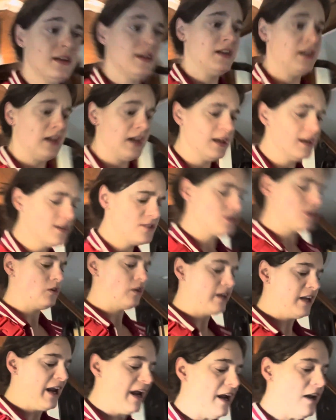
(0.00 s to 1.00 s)
and it's only
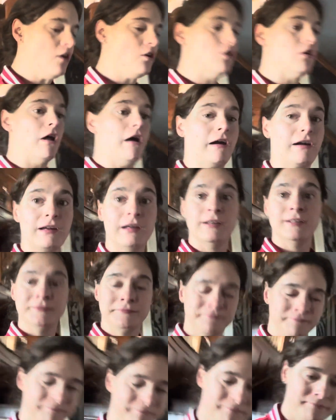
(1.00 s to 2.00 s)
eight o'clock.
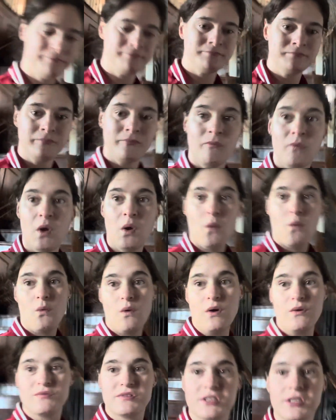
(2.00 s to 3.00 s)

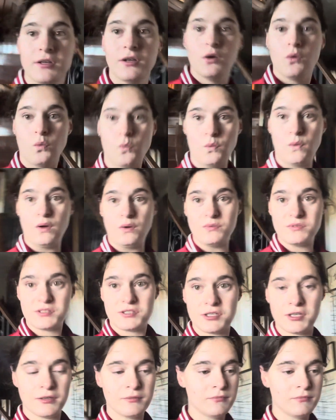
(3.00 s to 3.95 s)
Woot, woot.